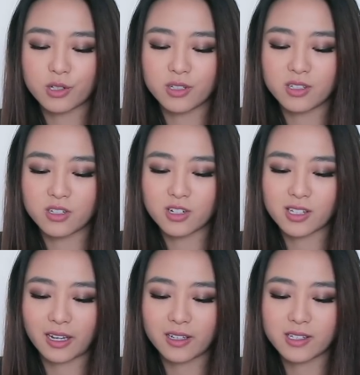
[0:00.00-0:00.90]
So this is
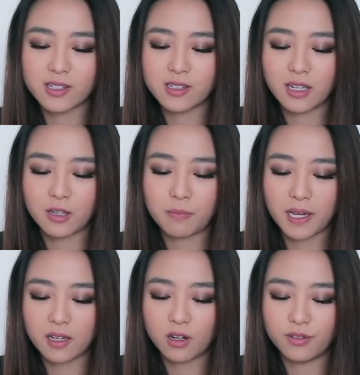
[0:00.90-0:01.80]
just like a sneak
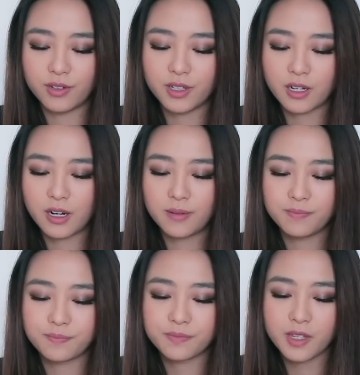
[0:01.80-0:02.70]
peek of it.
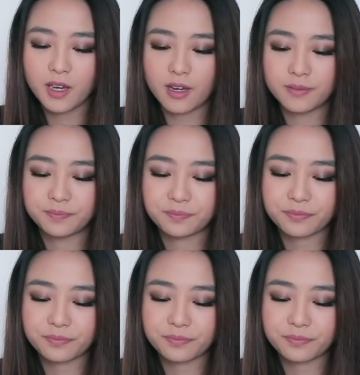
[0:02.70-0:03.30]
Yeah.